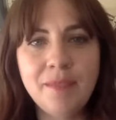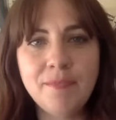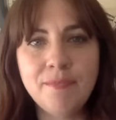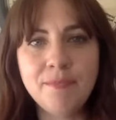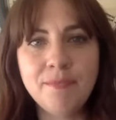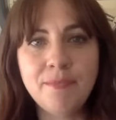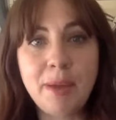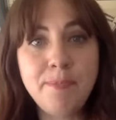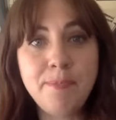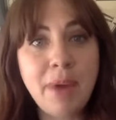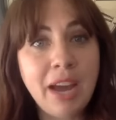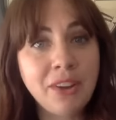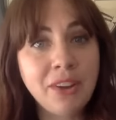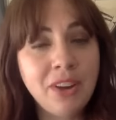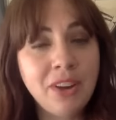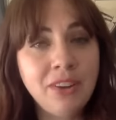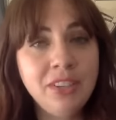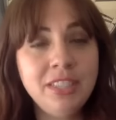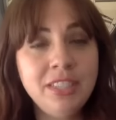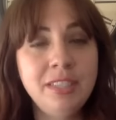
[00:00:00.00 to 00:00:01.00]
my
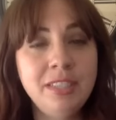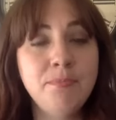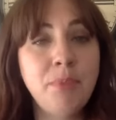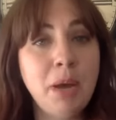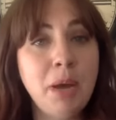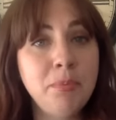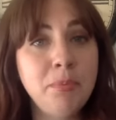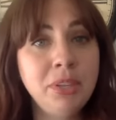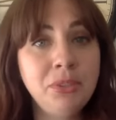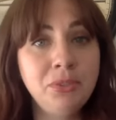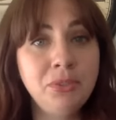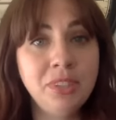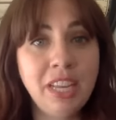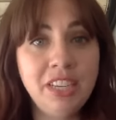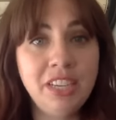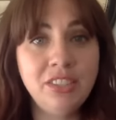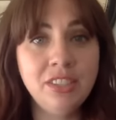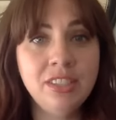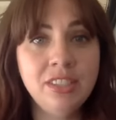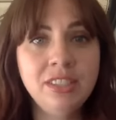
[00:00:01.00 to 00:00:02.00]
background is in public
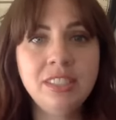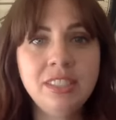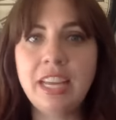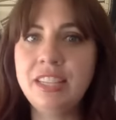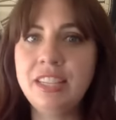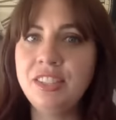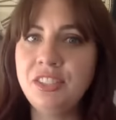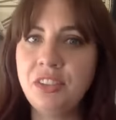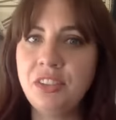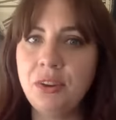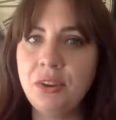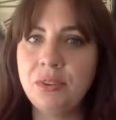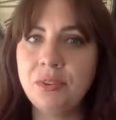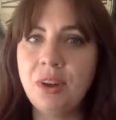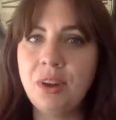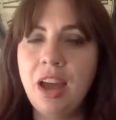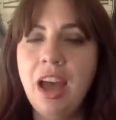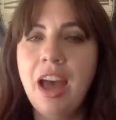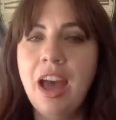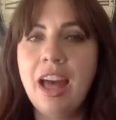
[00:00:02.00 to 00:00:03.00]
relations, and so
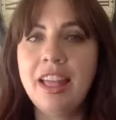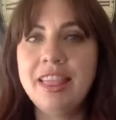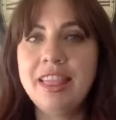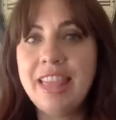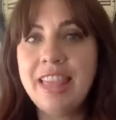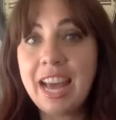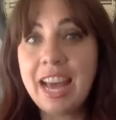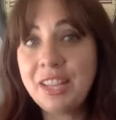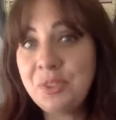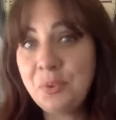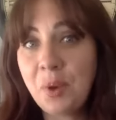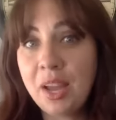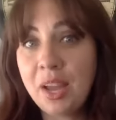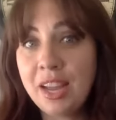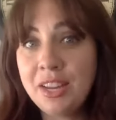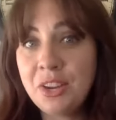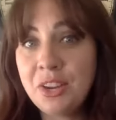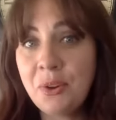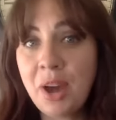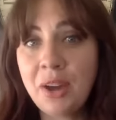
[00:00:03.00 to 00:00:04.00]
that's why I
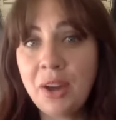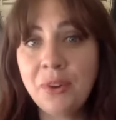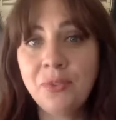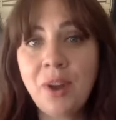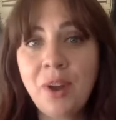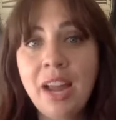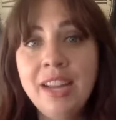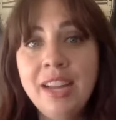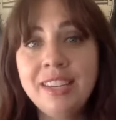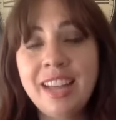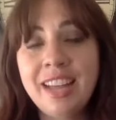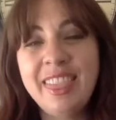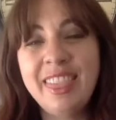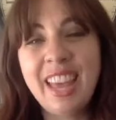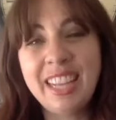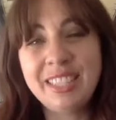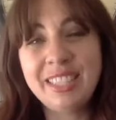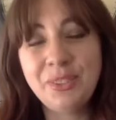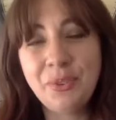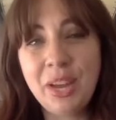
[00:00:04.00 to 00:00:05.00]
know how to write, and
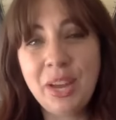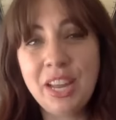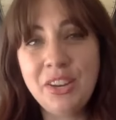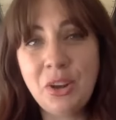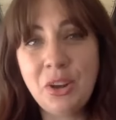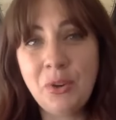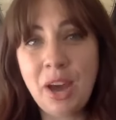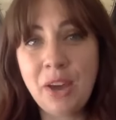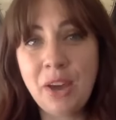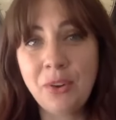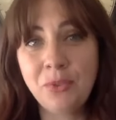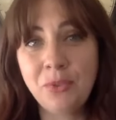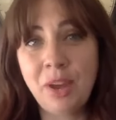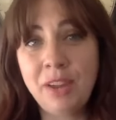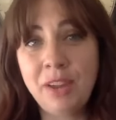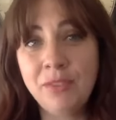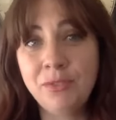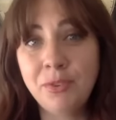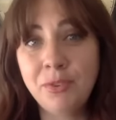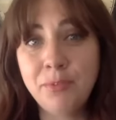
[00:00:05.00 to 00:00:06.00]
that's why I know how to
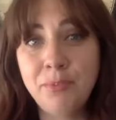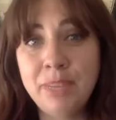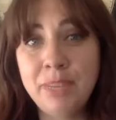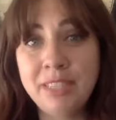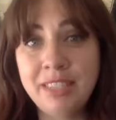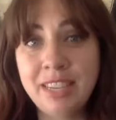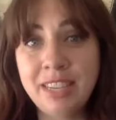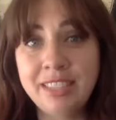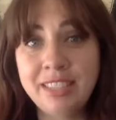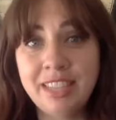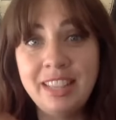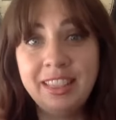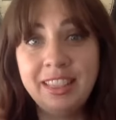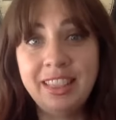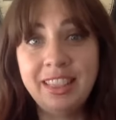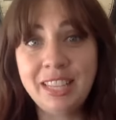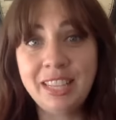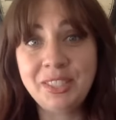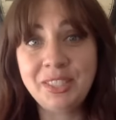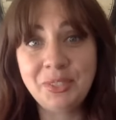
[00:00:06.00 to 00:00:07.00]
write for business, and
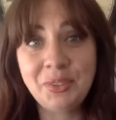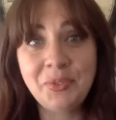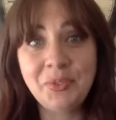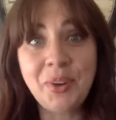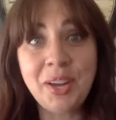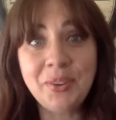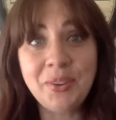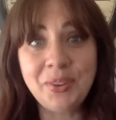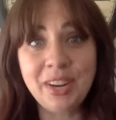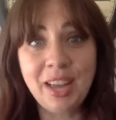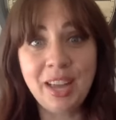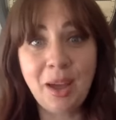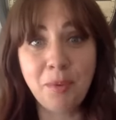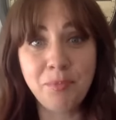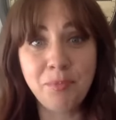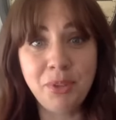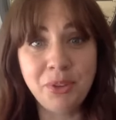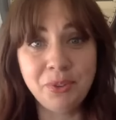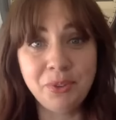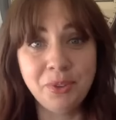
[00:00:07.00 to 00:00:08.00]
that's why I want to
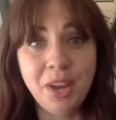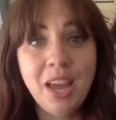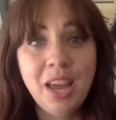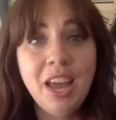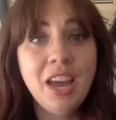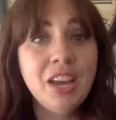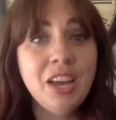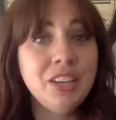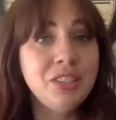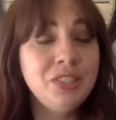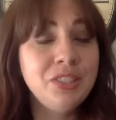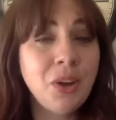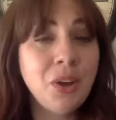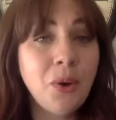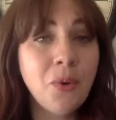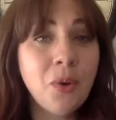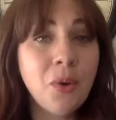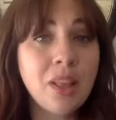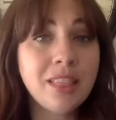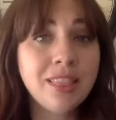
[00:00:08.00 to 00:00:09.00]
help you.
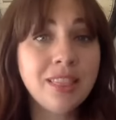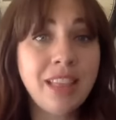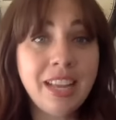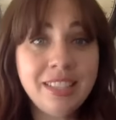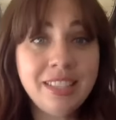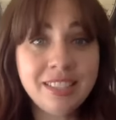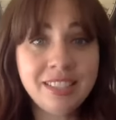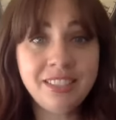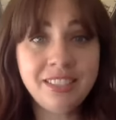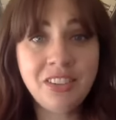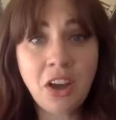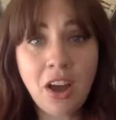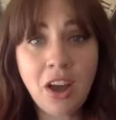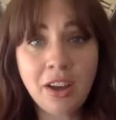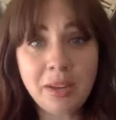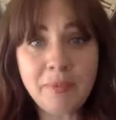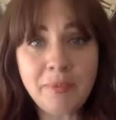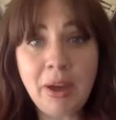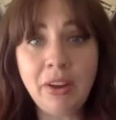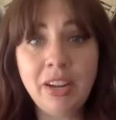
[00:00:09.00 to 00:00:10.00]
So let's
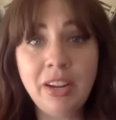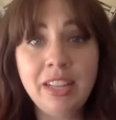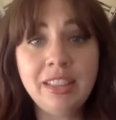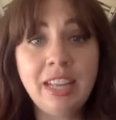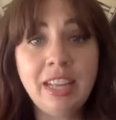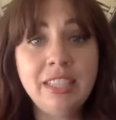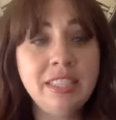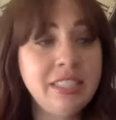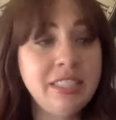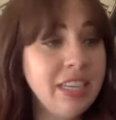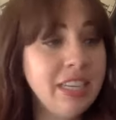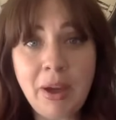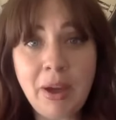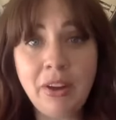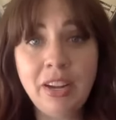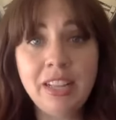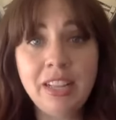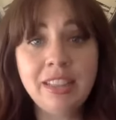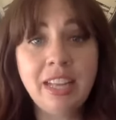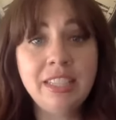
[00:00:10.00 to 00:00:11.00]
talk about it. Let's dig
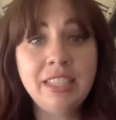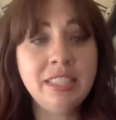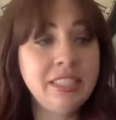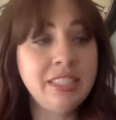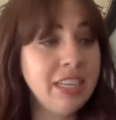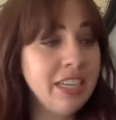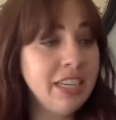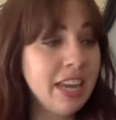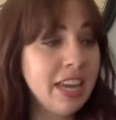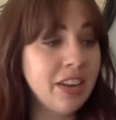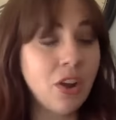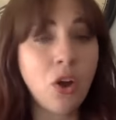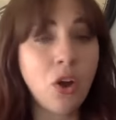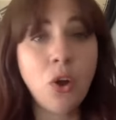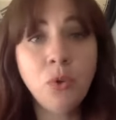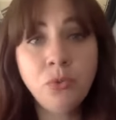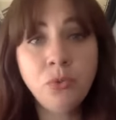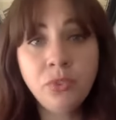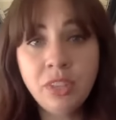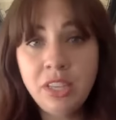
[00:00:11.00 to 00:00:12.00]
in.
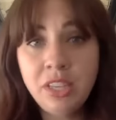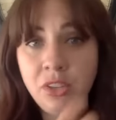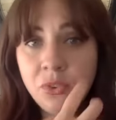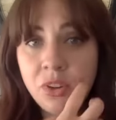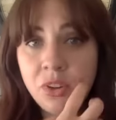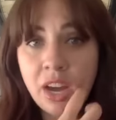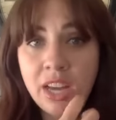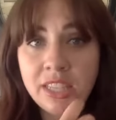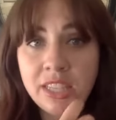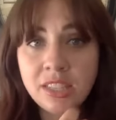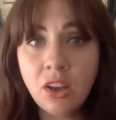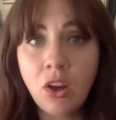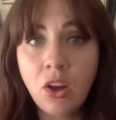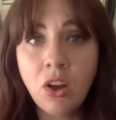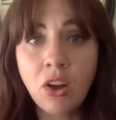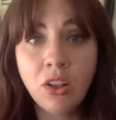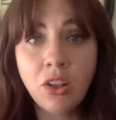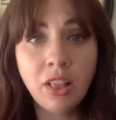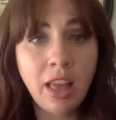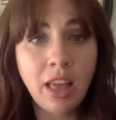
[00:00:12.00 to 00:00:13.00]
Hopefully you guys
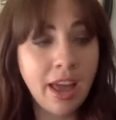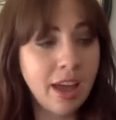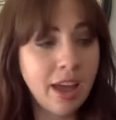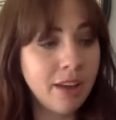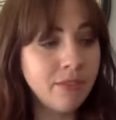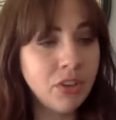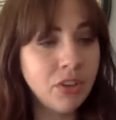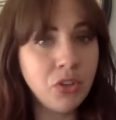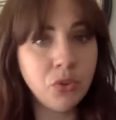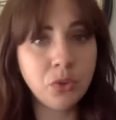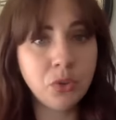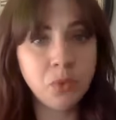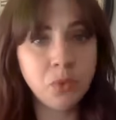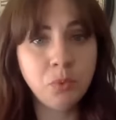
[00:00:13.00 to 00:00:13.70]
all have your